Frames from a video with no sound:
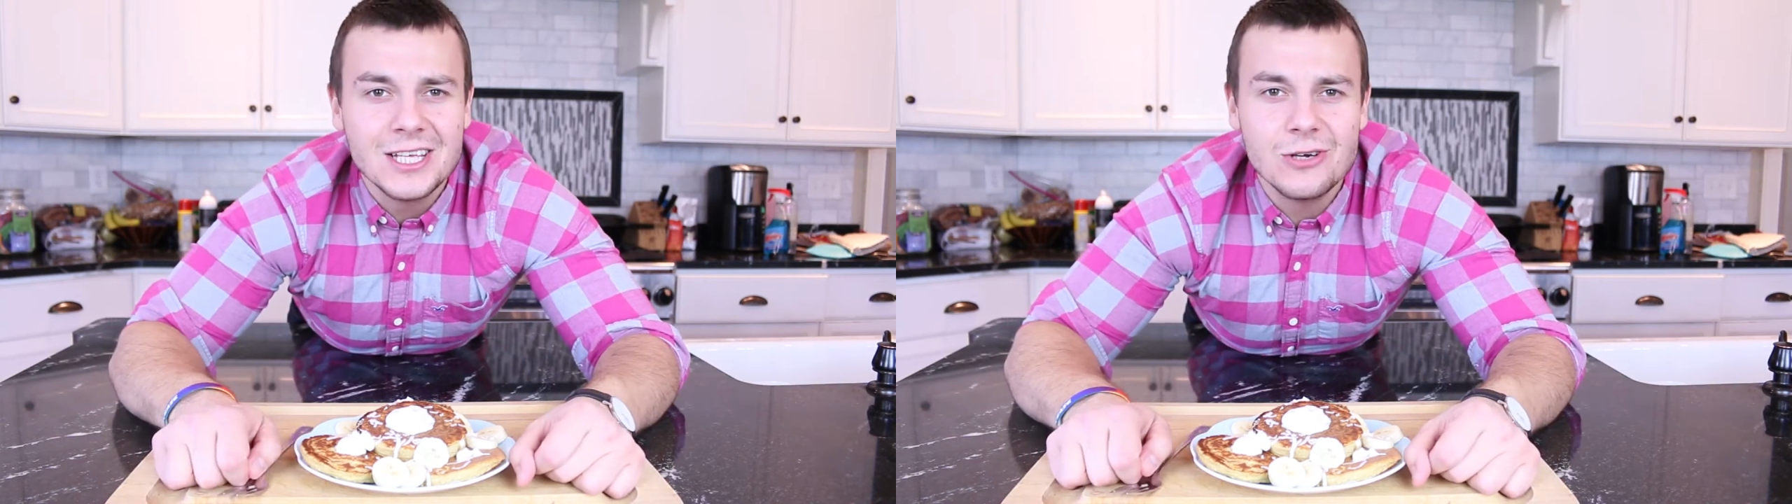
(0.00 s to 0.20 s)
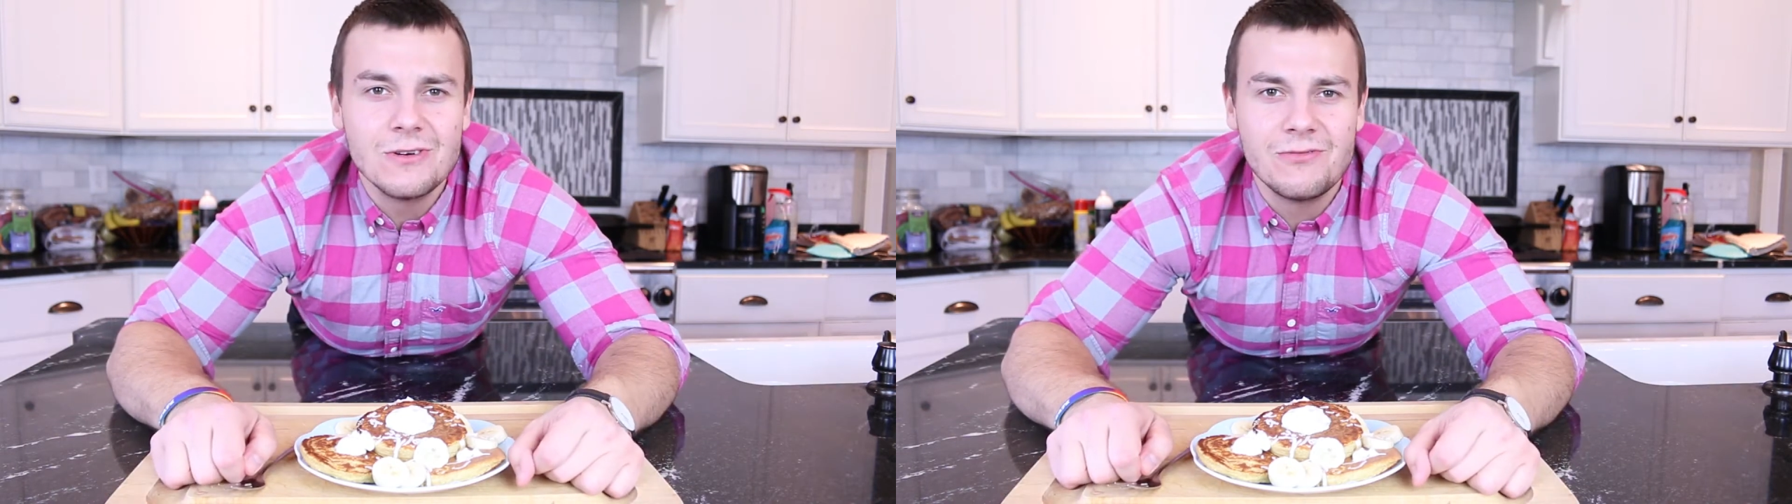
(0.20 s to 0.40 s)

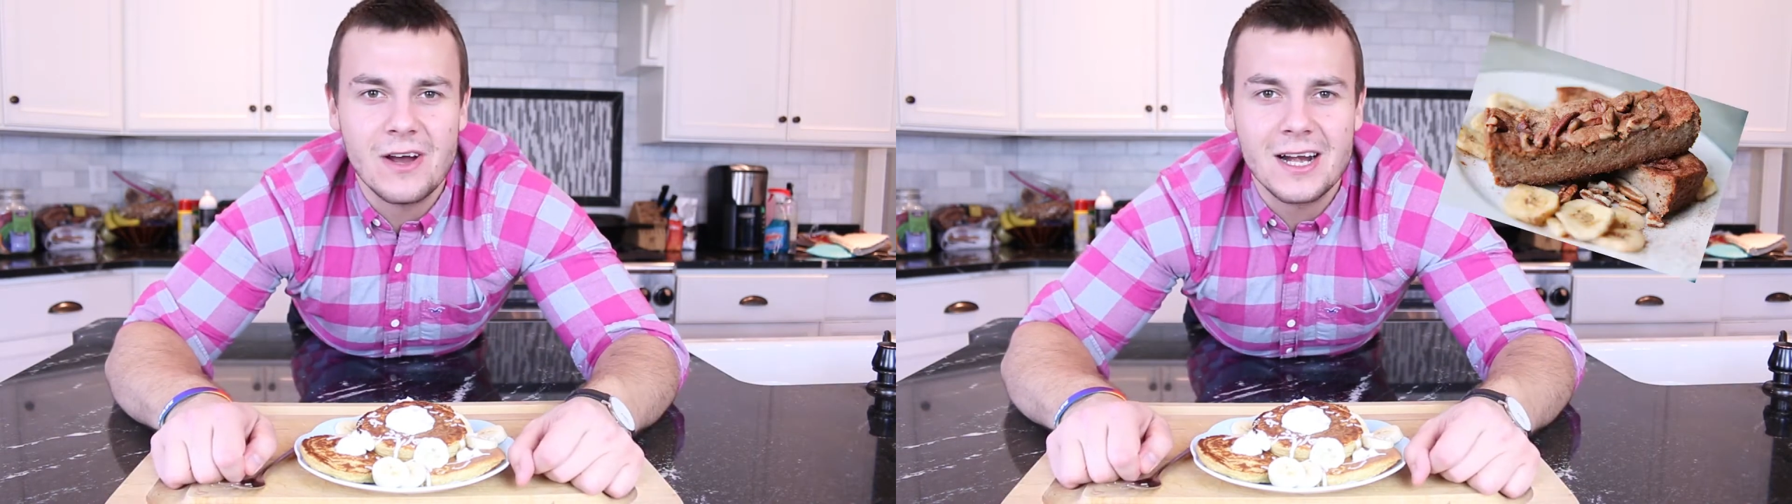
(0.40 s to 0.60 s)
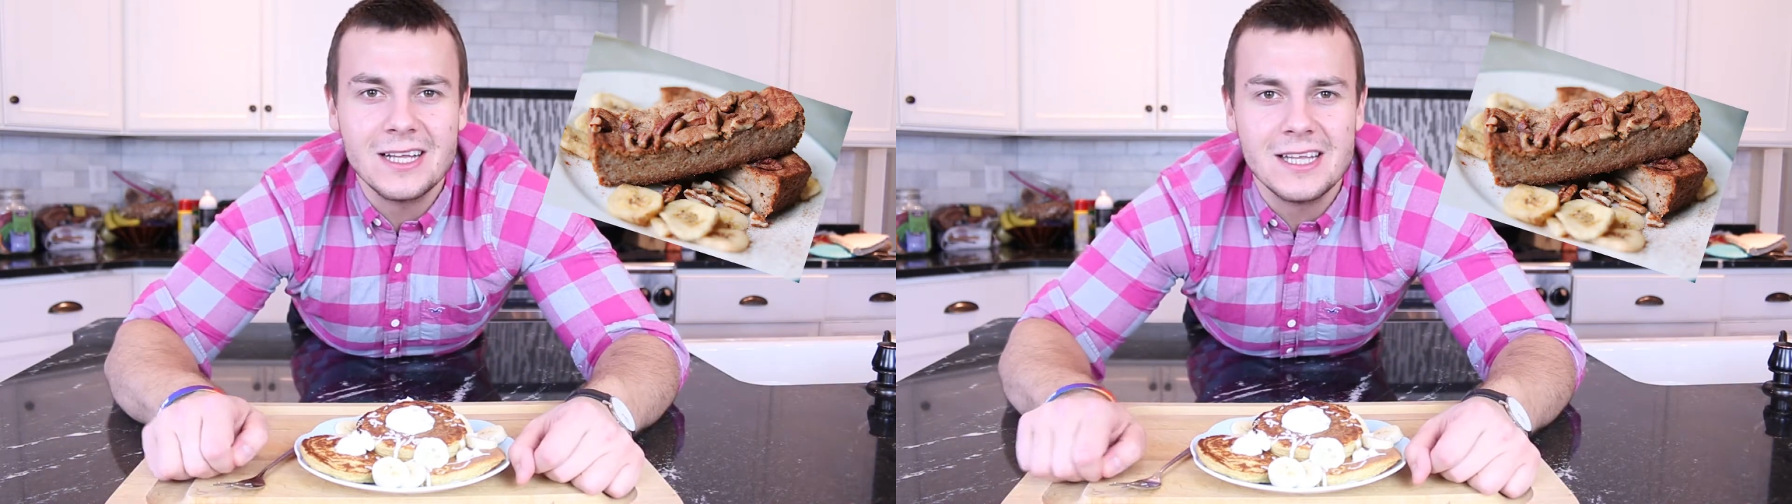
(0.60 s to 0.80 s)
you will
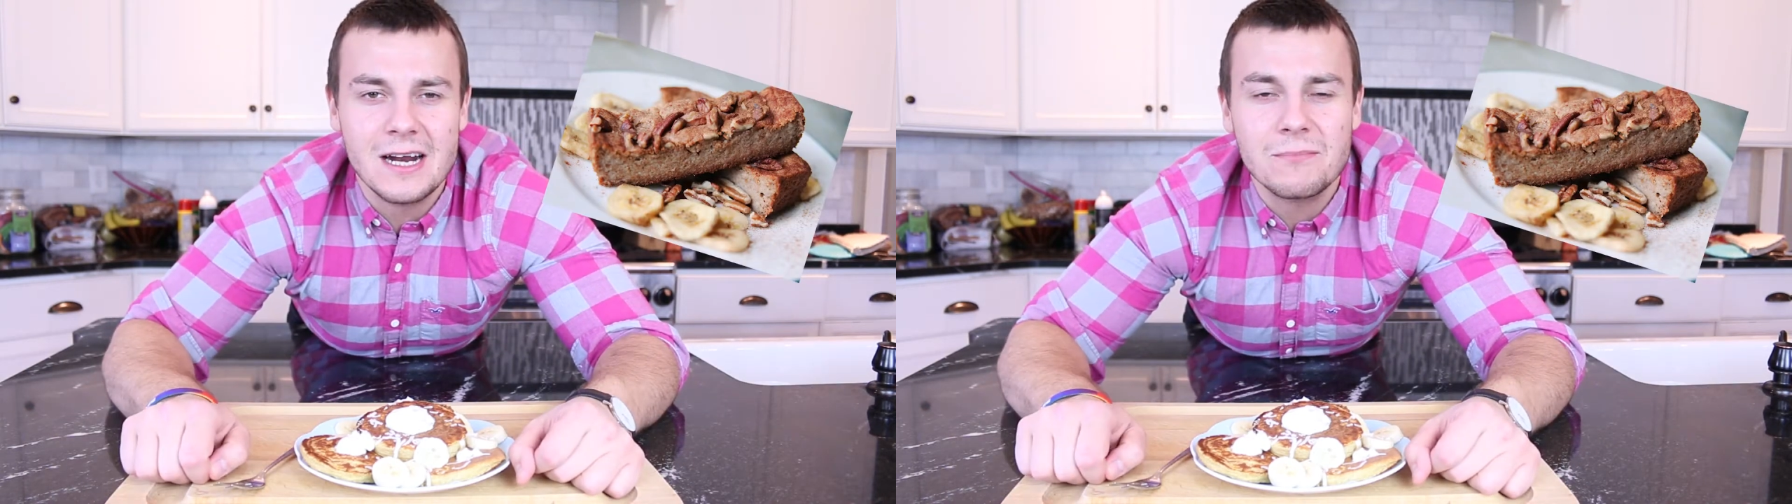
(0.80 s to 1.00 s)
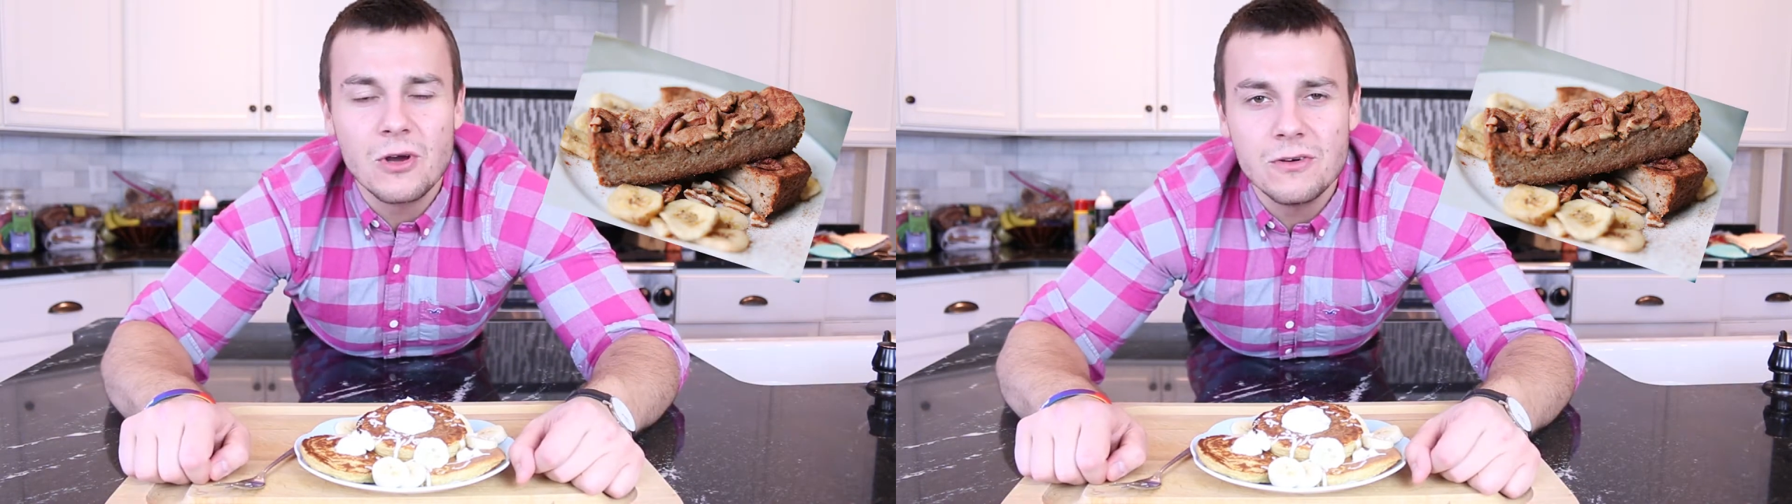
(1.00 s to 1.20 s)
find light
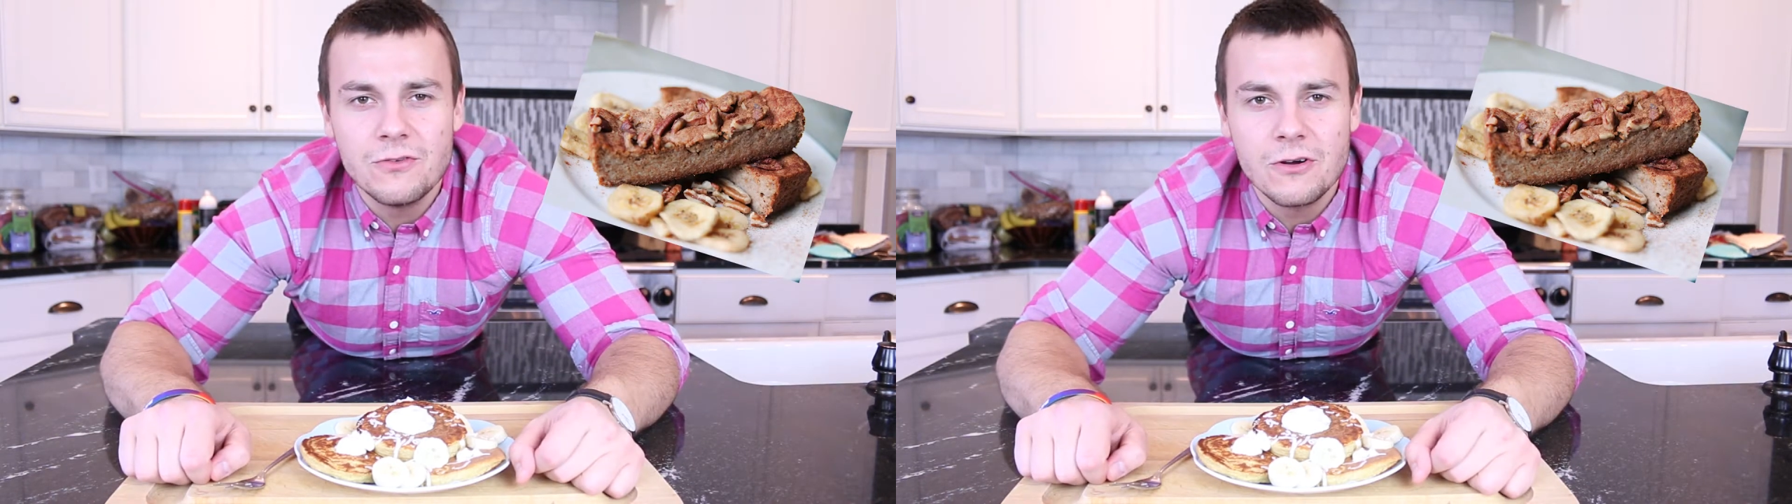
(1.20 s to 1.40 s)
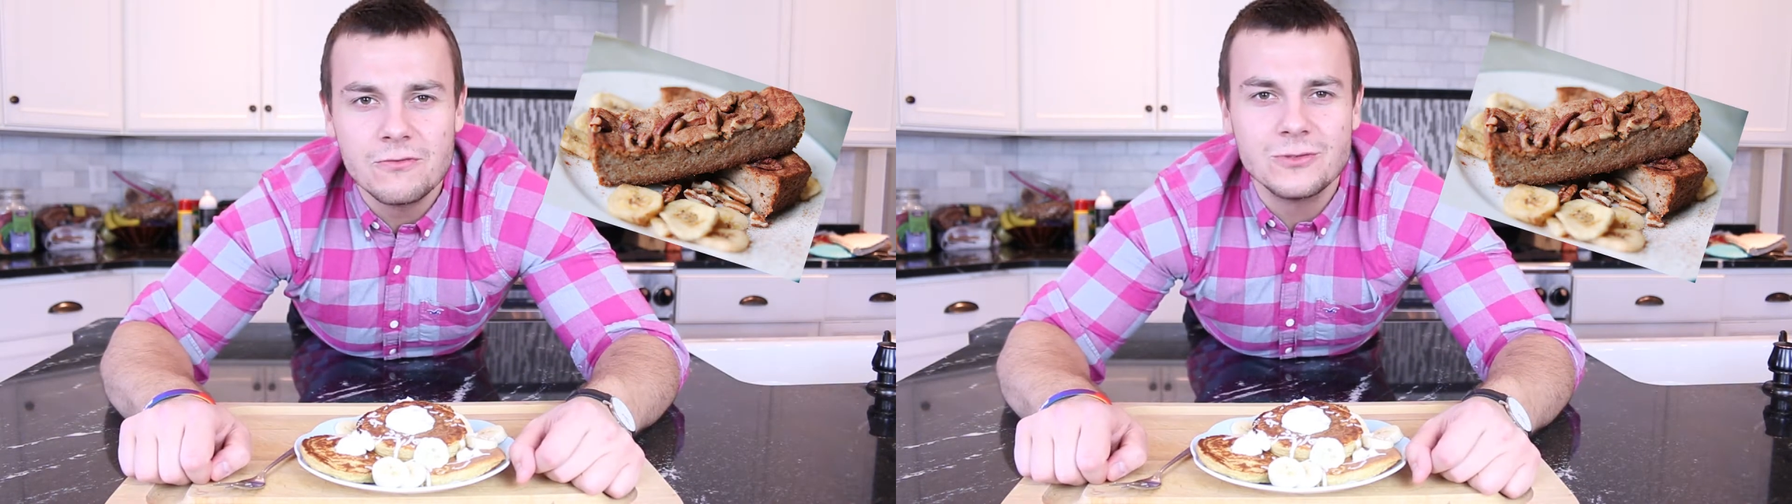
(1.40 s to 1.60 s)
and up
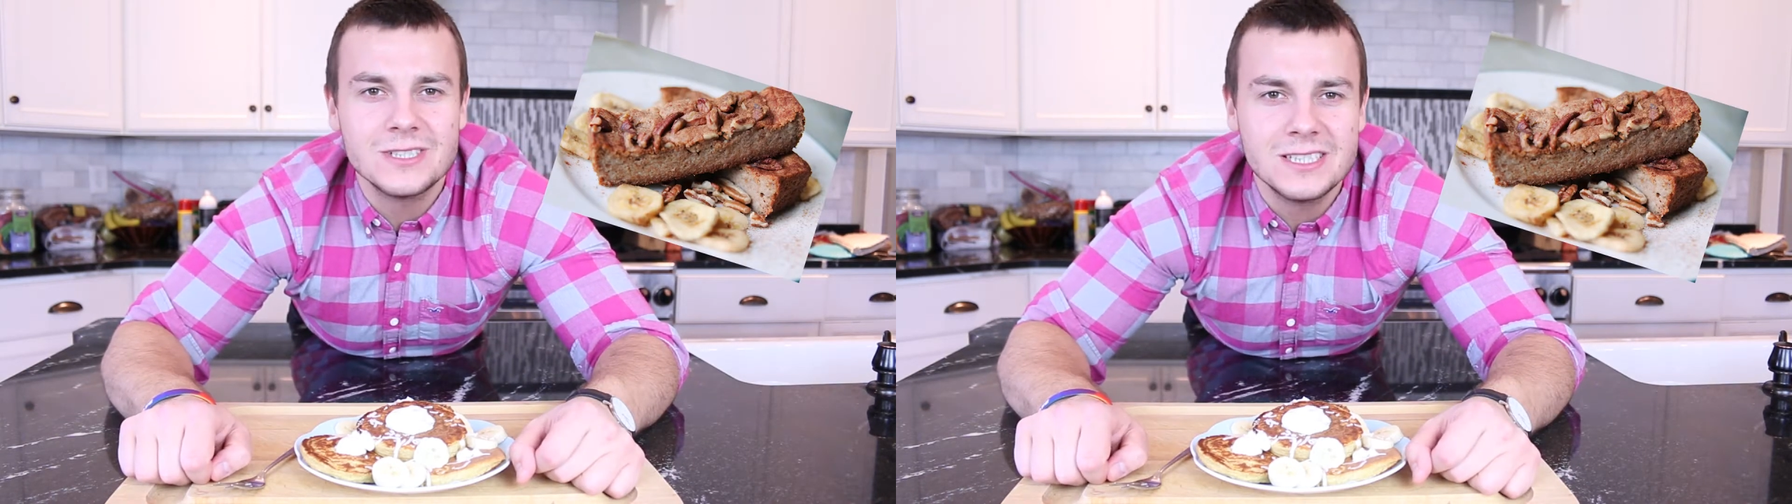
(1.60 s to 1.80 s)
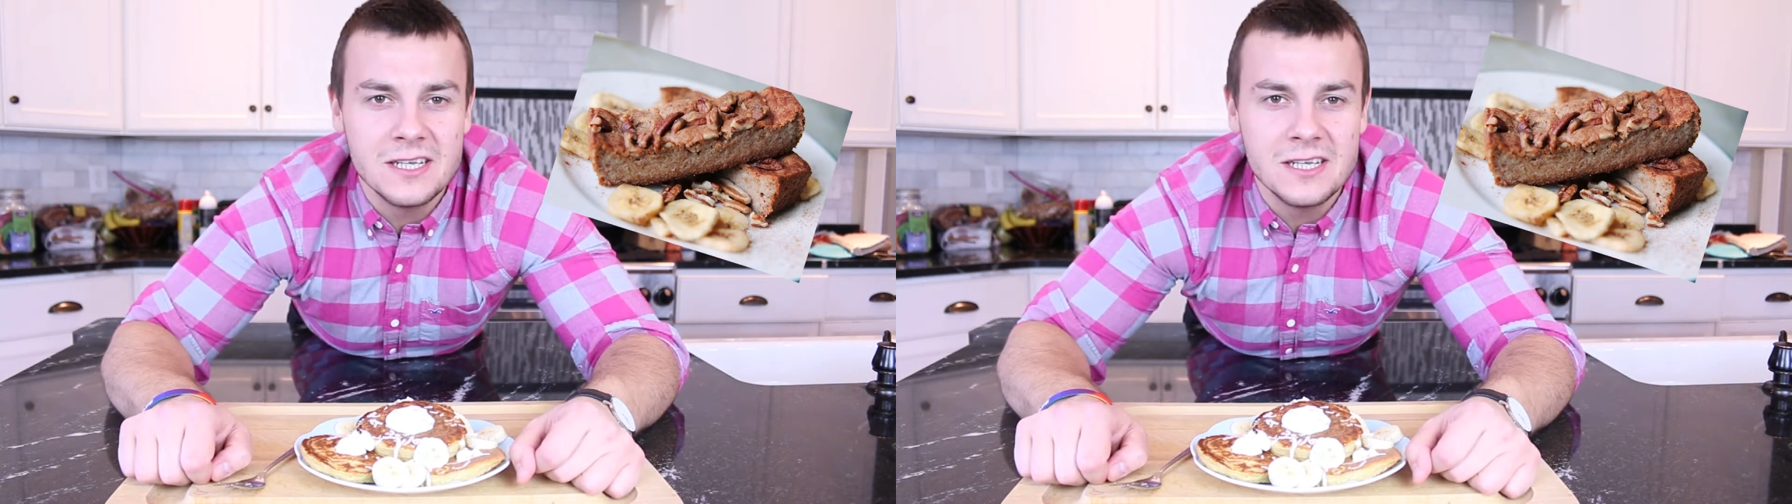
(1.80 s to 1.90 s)
comfort foods,